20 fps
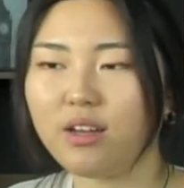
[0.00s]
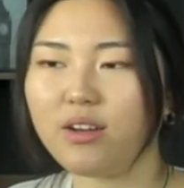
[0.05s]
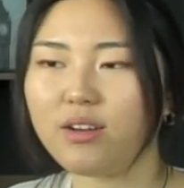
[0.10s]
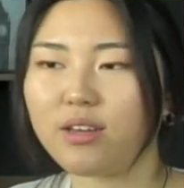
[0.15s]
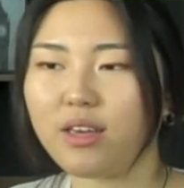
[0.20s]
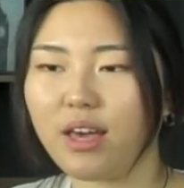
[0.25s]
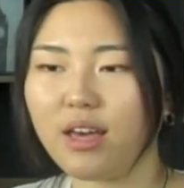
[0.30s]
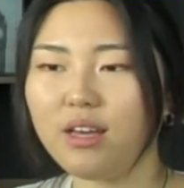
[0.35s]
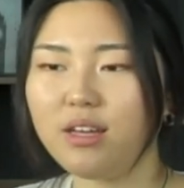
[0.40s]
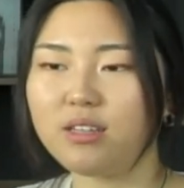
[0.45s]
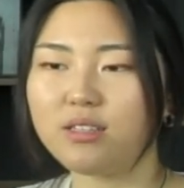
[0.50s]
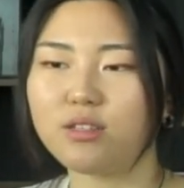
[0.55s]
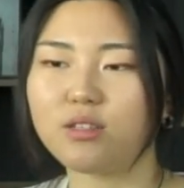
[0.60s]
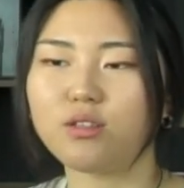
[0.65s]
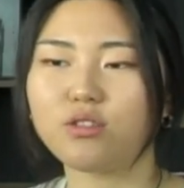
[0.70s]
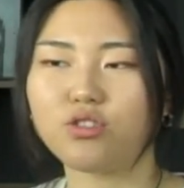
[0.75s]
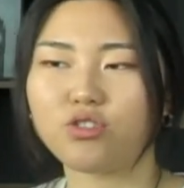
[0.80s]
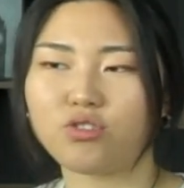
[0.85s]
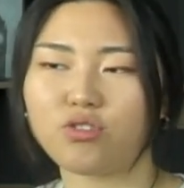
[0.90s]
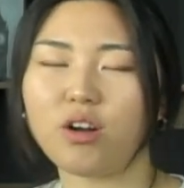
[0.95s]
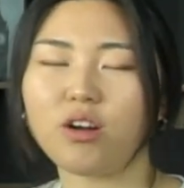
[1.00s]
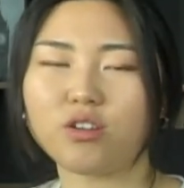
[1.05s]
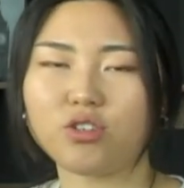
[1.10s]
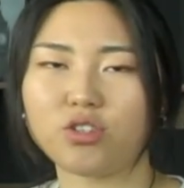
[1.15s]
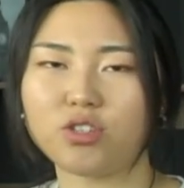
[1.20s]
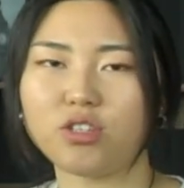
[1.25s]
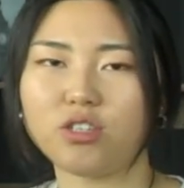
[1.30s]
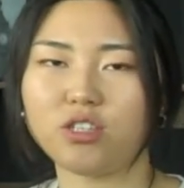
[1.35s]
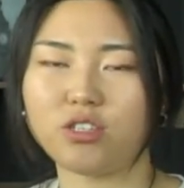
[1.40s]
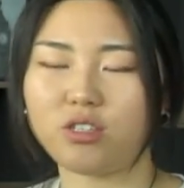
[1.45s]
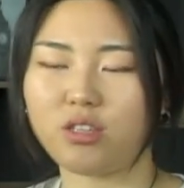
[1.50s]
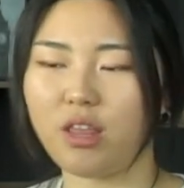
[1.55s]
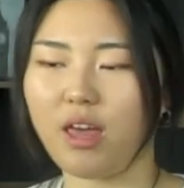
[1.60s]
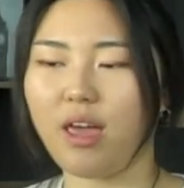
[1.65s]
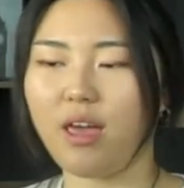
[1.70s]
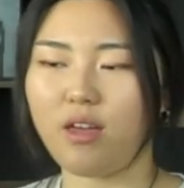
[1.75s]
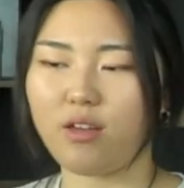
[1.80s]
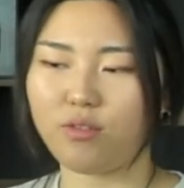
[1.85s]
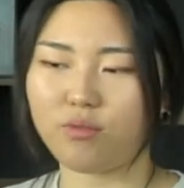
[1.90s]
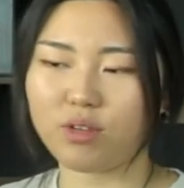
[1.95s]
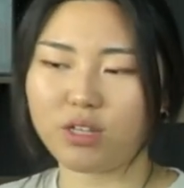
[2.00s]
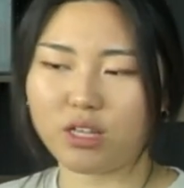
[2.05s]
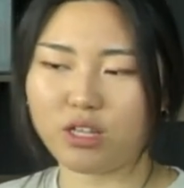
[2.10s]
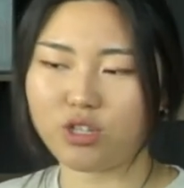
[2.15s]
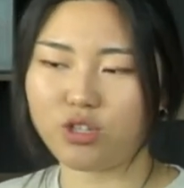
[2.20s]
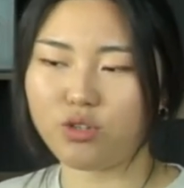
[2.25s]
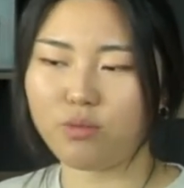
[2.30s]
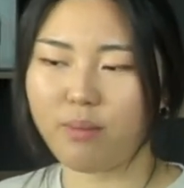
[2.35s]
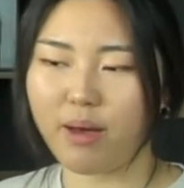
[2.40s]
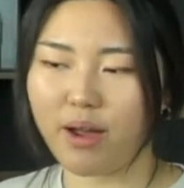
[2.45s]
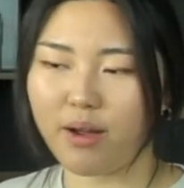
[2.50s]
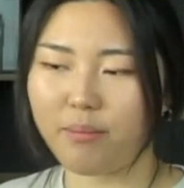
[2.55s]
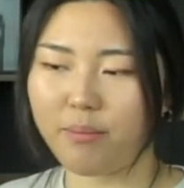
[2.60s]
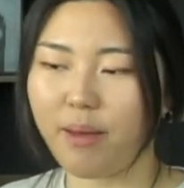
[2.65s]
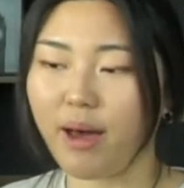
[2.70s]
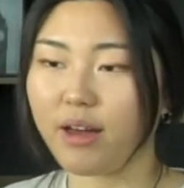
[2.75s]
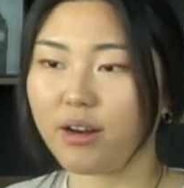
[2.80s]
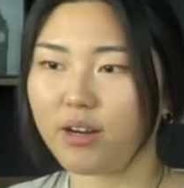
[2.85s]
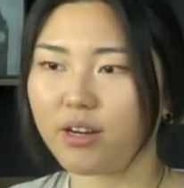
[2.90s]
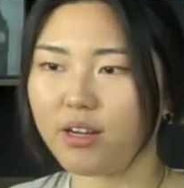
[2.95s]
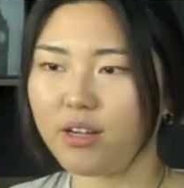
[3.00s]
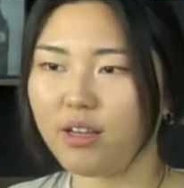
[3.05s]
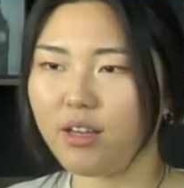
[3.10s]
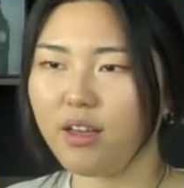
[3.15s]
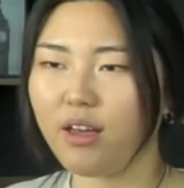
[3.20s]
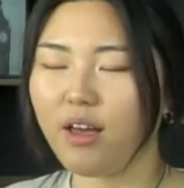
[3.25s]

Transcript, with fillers: Okay, so the structures, they really do matter.